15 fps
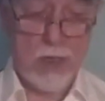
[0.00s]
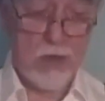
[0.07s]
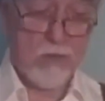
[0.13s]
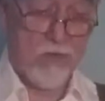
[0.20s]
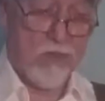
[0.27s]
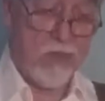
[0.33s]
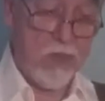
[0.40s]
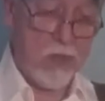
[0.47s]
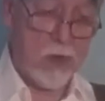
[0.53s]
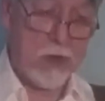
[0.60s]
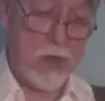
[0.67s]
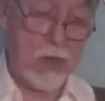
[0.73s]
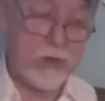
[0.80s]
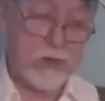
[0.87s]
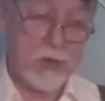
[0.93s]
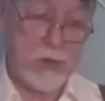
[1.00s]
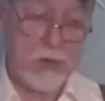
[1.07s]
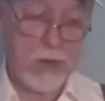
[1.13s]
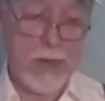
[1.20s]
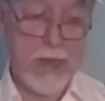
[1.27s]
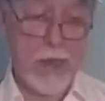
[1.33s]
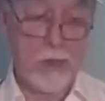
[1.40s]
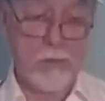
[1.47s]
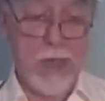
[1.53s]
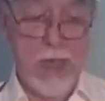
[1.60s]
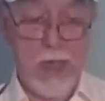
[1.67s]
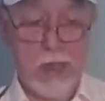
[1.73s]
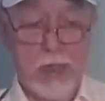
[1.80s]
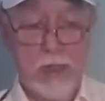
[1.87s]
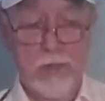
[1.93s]
in thinness, laying
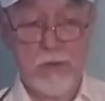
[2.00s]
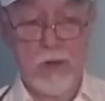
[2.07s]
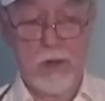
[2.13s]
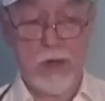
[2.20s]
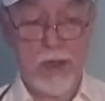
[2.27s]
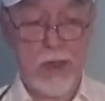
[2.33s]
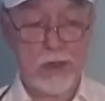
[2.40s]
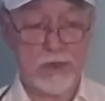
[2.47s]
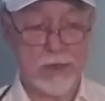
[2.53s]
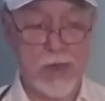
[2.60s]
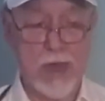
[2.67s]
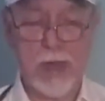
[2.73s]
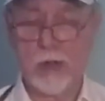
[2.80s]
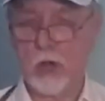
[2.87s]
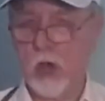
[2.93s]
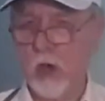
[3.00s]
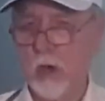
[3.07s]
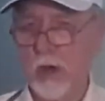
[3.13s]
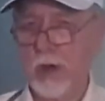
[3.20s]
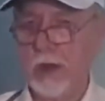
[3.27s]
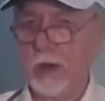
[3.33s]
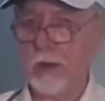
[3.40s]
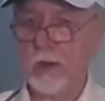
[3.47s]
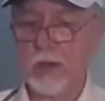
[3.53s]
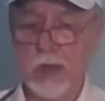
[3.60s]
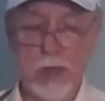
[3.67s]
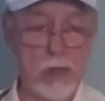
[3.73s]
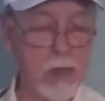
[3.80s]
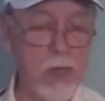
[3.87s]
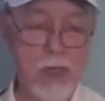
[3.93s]
back in there nice, not gaudy
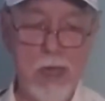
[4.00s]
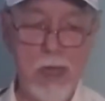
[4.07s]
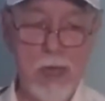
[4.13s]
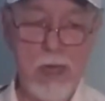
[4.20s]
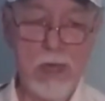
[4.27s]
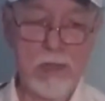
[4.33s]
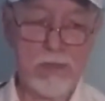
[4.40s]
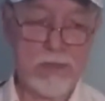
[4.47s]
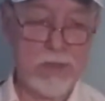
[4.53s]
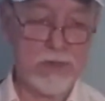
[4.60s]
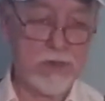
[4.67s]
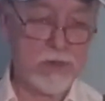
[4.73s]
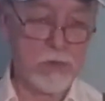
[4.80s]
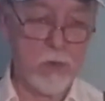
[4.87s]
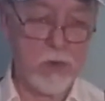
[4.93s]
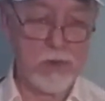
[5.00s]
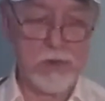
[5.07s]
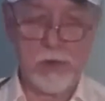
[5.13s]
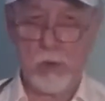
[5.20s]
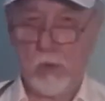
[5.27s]
looking, this is what you